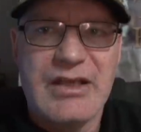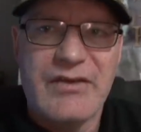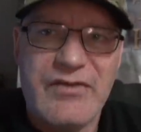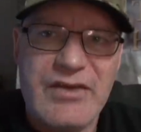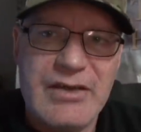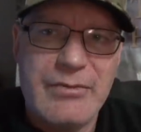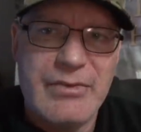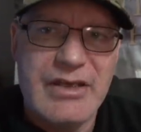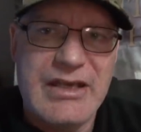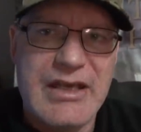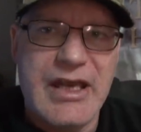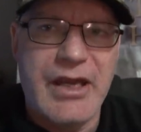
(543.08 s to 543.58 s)

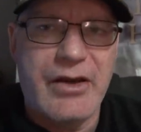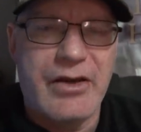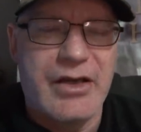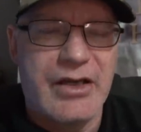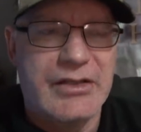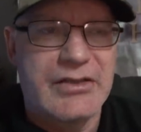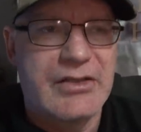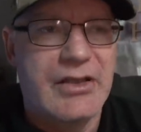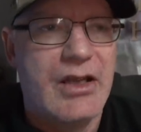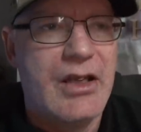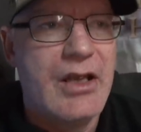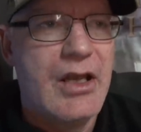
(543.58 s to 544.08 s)
giving him a
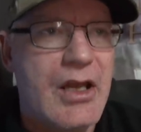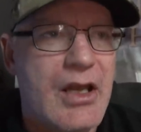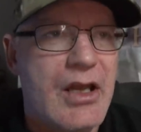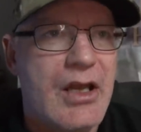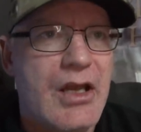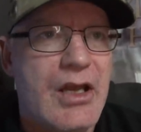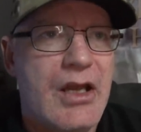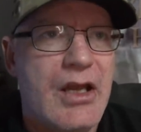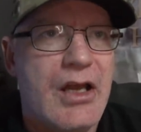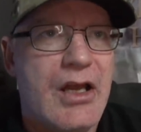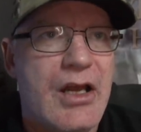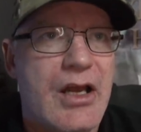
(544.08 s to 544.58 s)
carrot,
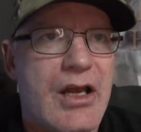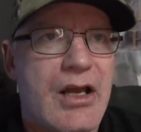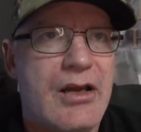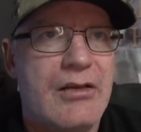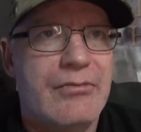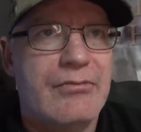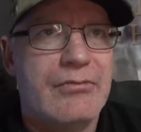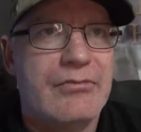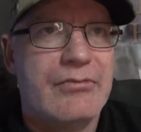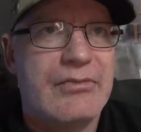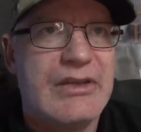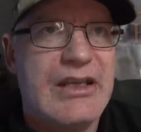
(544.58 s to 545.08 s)

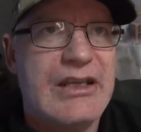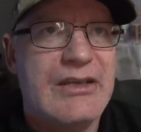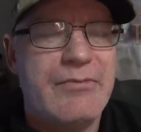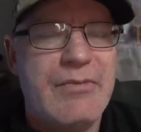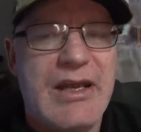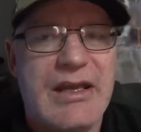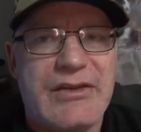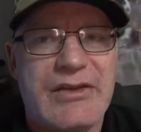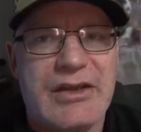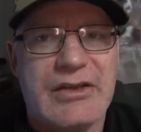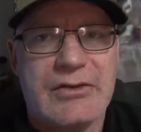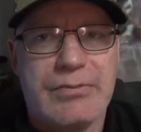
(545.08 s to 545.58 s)
um, he'd
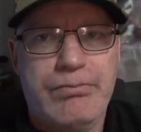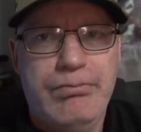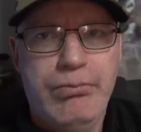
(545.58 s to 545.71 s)
make this